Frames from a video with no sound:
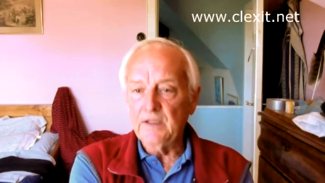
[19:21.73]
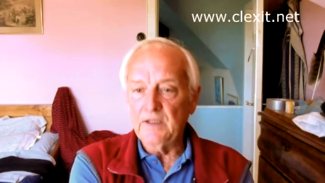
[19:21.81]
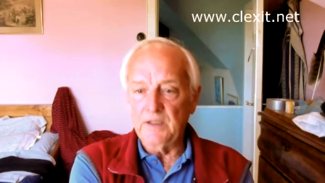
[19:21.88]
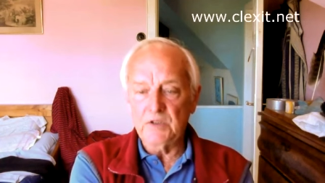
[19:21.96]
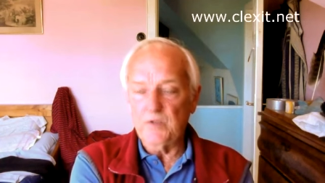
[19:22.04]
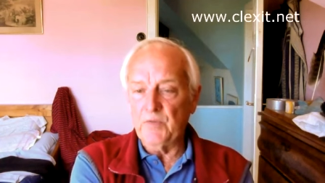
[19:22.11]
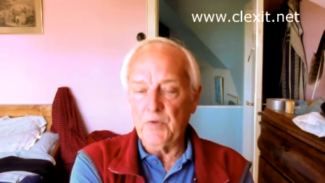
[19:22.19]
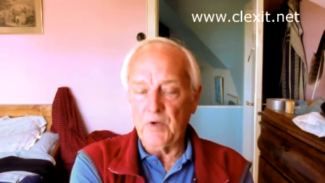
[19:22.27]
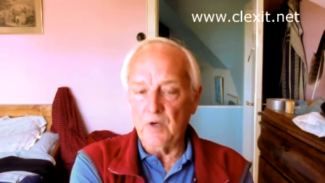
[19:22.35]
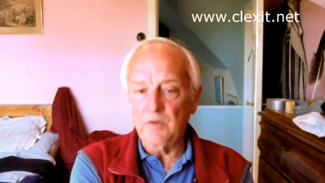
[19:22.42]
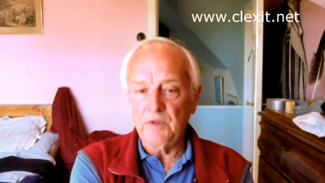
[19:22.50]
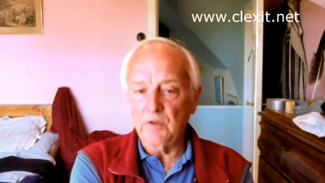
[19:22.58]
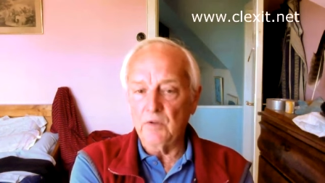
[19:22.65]
It's
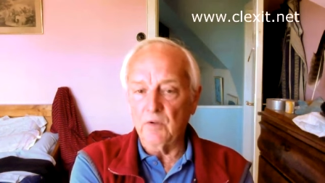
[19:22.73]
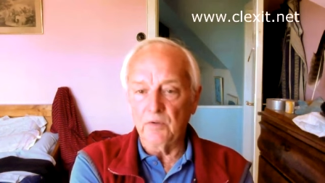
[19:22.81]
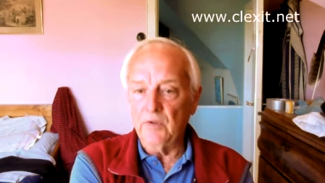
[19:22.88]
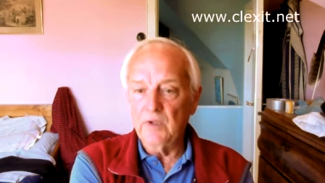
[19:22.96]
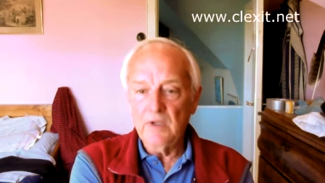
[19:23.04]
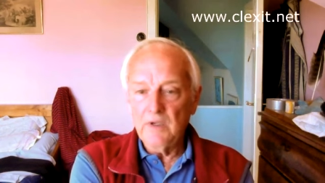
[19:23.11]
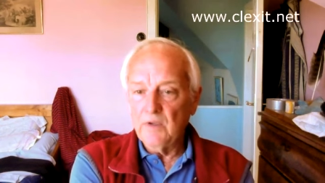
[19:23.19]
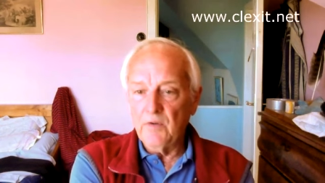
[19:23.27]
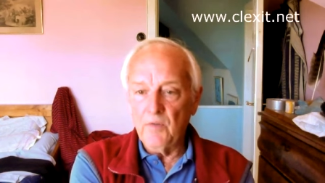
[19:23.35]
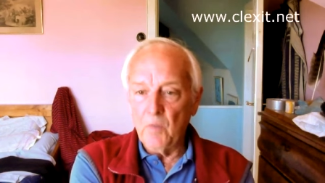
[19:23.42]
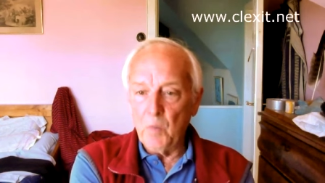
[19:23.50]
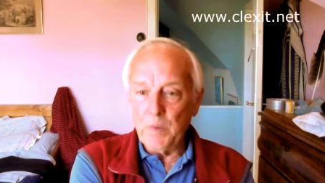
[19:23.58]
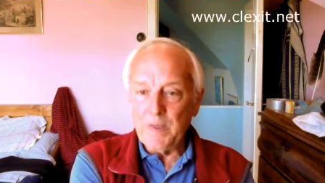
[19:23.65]
founded on
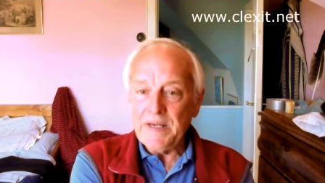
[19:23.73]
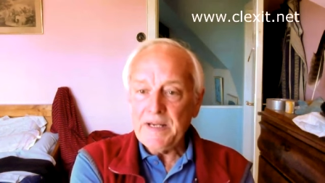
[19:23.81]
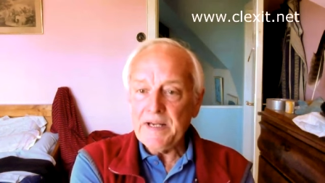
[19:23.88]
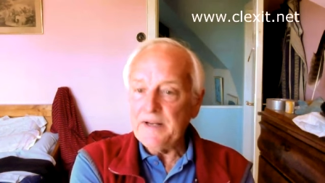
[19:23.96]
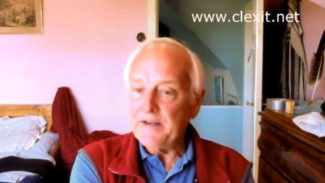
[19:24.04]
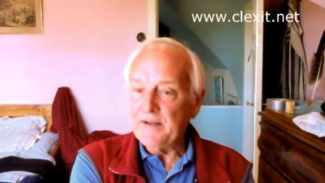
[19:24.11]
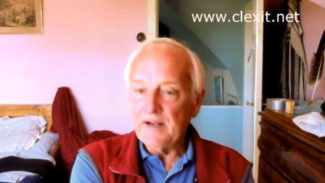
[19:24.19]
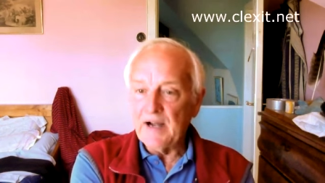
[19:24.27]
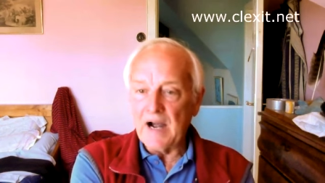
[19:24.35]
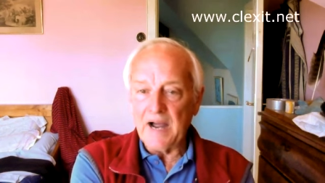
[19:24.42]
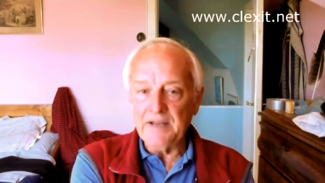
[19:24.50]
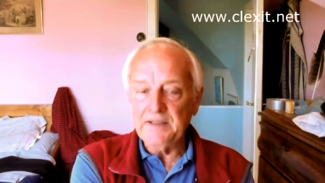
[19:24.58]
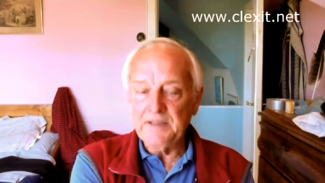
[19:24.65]
weird
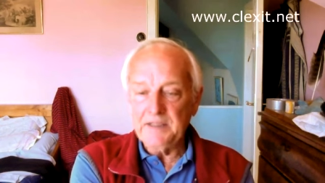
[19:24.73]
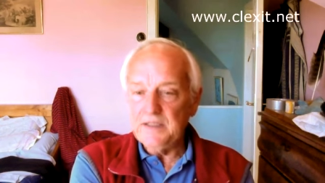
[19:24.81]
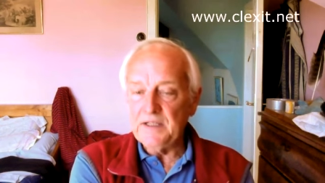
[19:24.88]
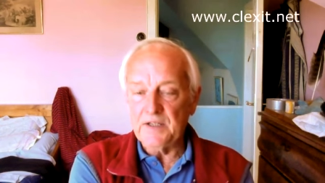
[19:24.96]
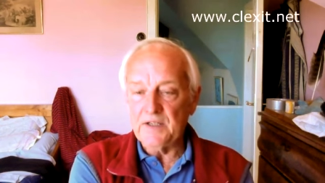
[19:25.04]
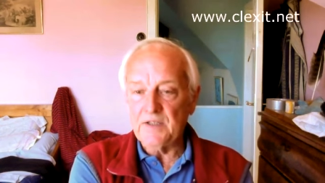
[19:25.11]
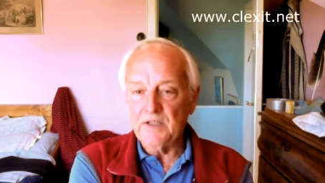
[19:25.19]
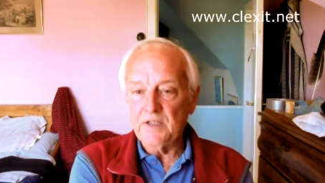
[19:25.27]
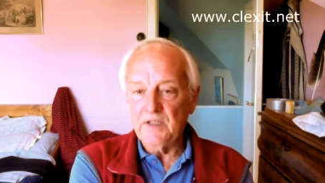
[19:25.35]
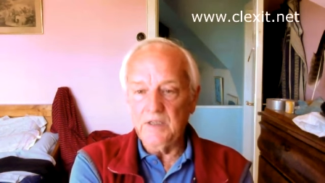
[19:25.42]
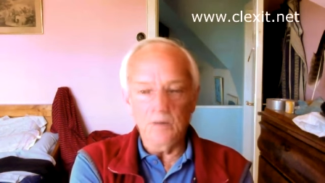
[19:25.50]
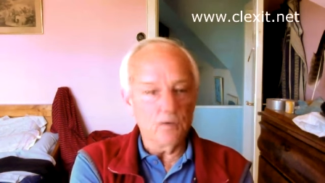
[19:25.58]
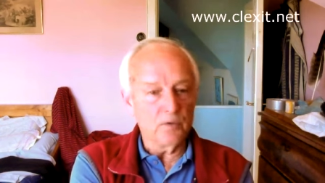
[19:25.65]
ideas
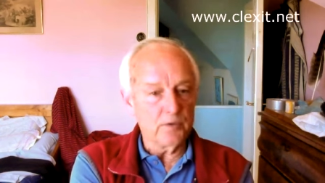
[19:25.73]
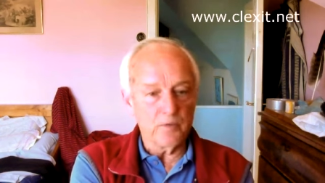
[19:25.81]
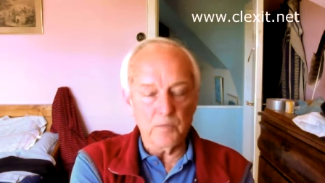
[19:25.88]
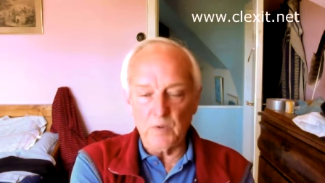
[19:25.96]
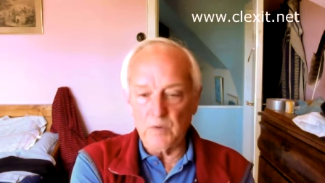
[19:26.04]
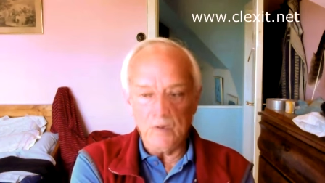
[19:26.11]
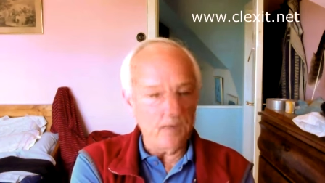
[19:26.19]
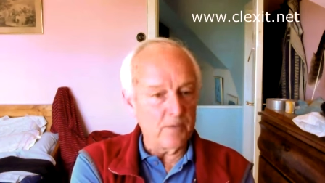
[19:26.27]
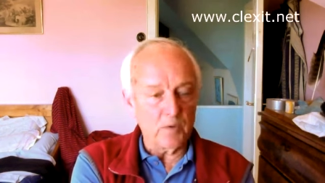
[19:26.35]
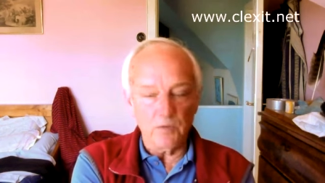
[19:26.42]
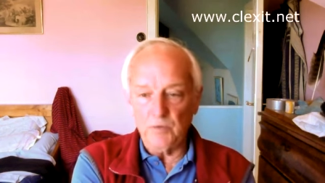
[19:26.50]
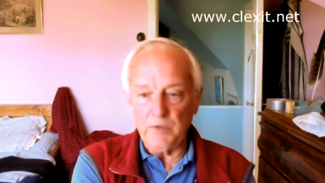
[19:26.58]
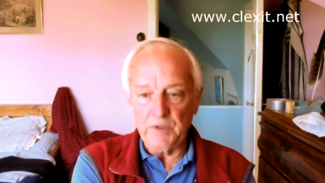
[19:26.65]
in order what they
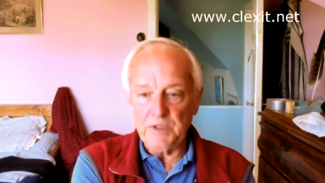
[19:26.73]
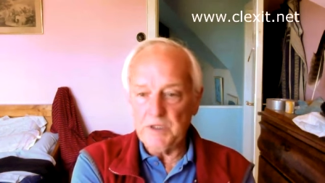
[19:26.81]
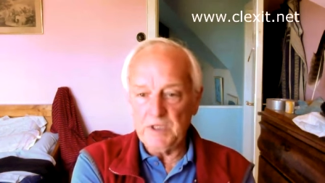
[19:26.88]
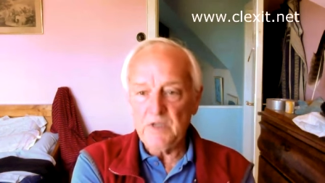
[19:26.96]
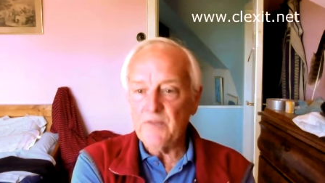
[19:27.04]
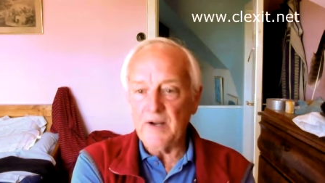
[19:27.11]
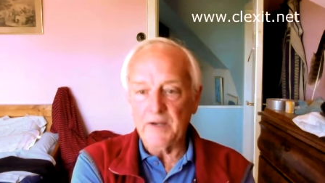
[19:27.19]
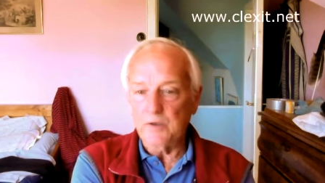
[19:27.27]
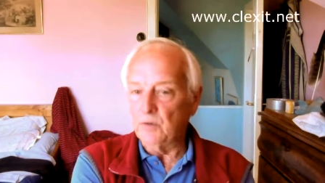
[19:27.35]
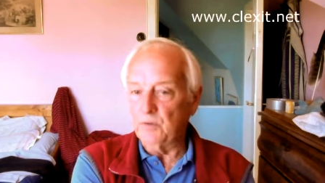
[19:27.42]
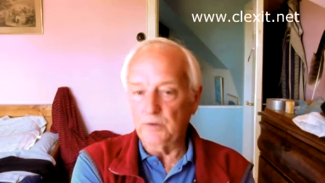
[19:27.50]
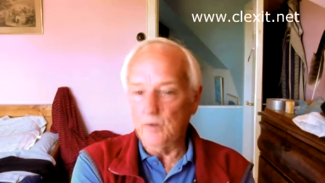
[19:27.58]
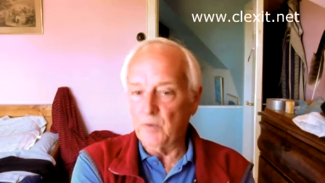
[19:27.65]
want to achieve. I
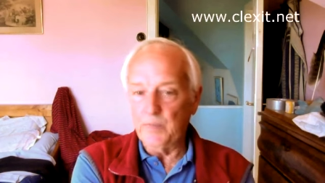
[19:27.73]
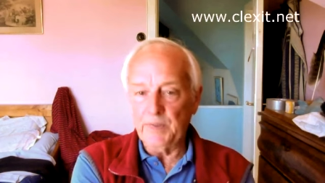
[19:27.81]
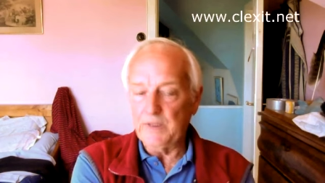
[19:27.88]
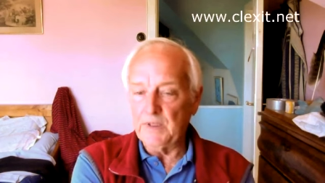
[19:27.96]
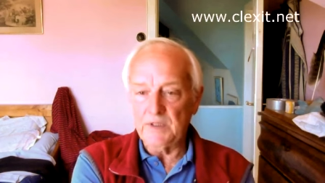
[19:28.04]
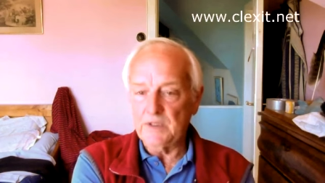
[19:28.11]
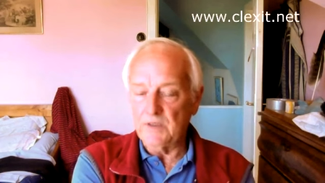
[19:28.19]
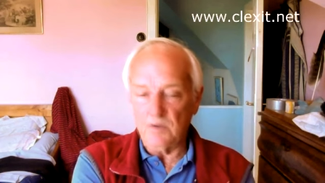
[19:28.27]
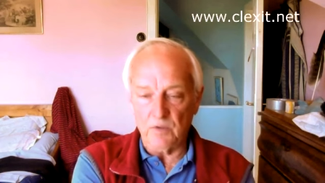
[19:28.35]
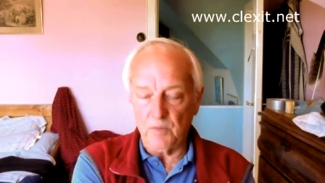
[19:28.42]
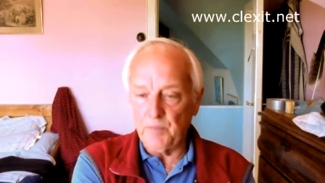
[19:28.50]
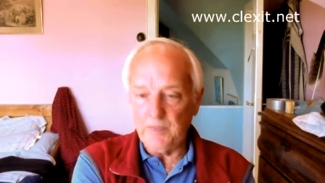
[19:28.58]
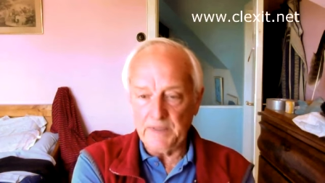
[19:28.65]
don't know, but it's
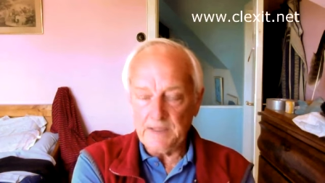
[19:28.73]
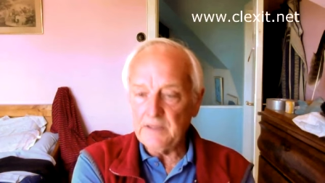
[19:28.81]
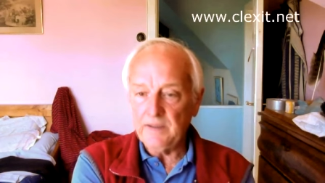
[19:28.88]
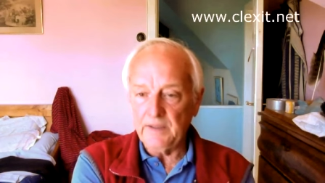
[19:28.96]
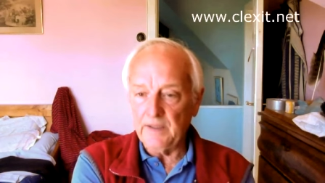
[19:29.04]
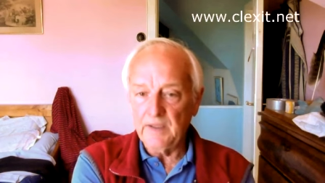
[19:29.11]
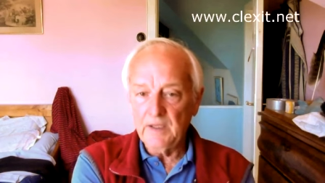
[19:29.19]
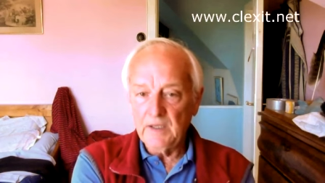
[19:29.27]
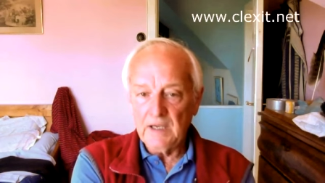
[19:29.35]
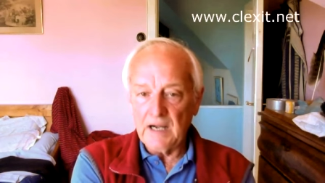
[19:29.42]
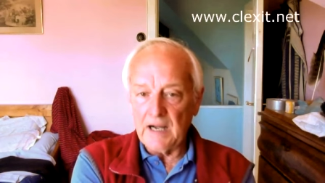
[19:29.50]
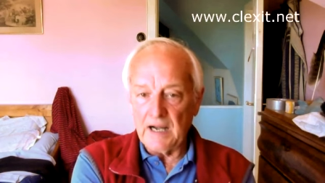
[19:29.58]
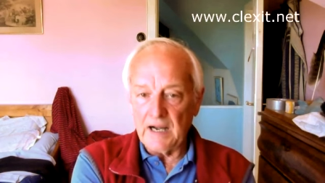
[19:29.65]
completely
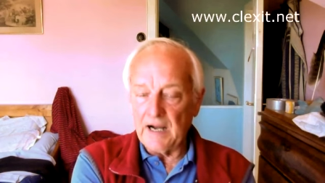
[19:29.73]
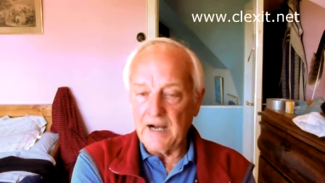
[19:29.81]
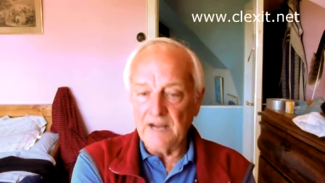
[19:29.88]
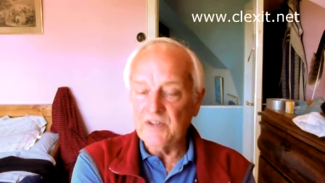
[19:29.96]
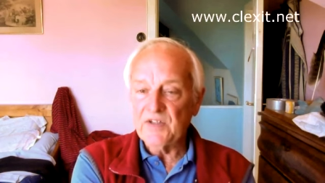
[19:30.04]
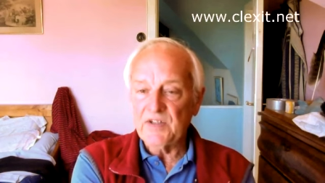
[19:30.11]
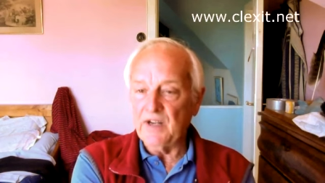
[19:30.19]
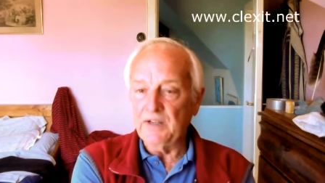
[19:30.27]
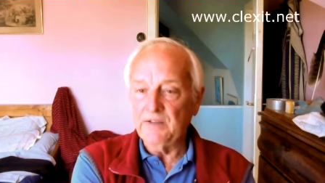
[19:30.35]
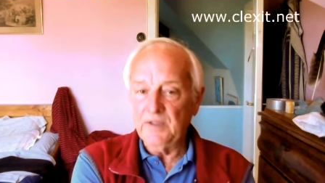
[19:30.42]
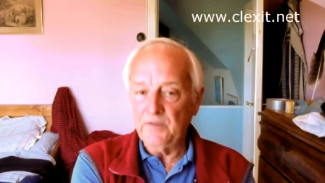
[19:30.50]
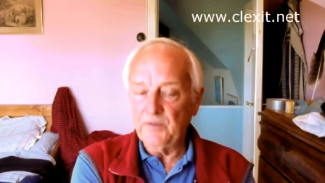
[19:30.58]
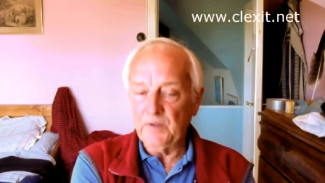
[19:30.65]
uh,
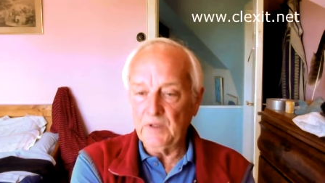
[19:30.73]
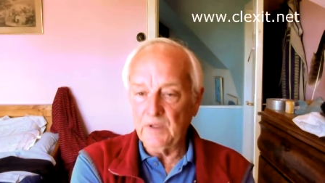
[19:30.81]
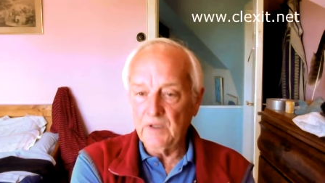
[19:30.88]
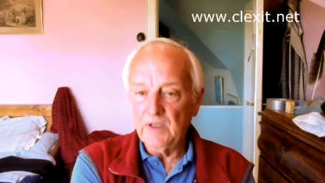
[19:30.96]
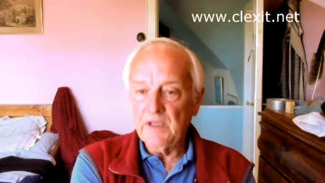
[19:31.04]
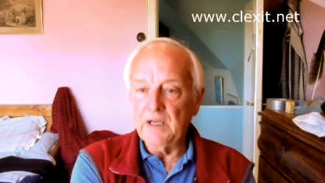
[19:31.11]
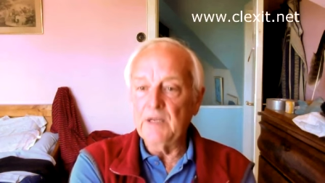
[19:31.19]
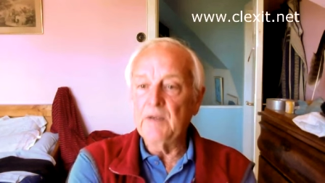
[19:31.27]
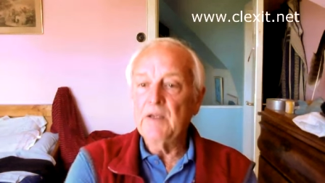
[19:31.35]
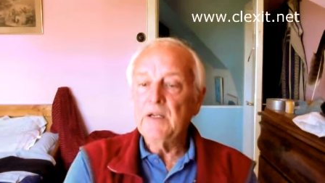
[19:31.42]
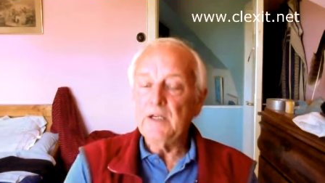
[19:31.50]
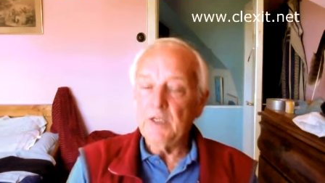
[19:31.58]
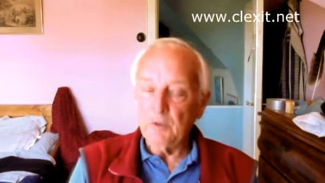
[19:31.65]
unscientific. And
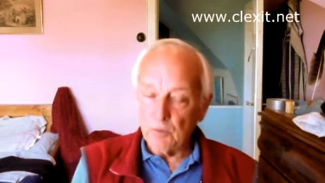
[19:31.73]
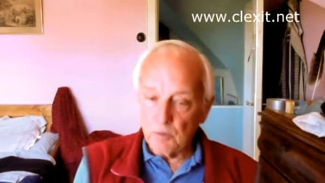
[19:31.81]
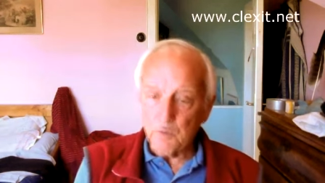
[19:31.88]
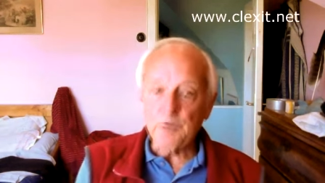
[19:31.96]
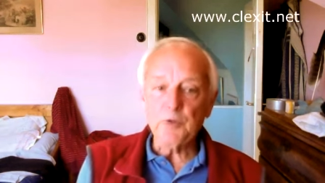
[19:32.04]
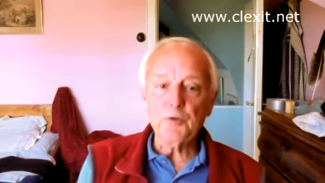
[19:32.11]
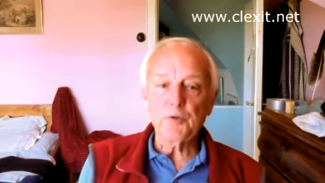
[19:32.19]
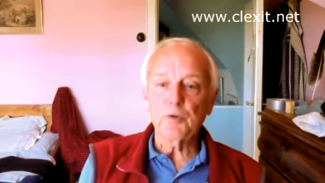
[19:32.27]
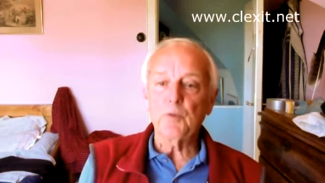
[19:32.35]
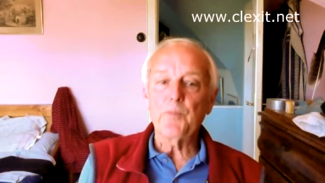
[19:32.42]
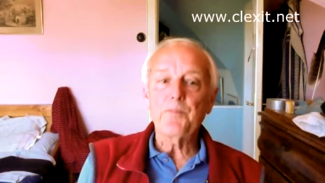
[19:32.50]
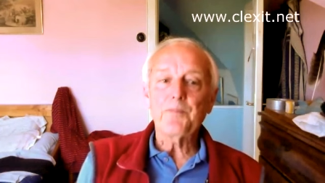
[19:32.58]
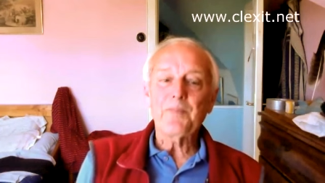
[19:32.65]
in order
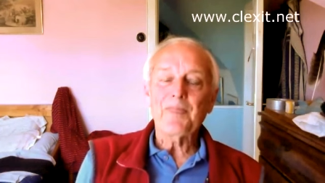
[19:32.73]
to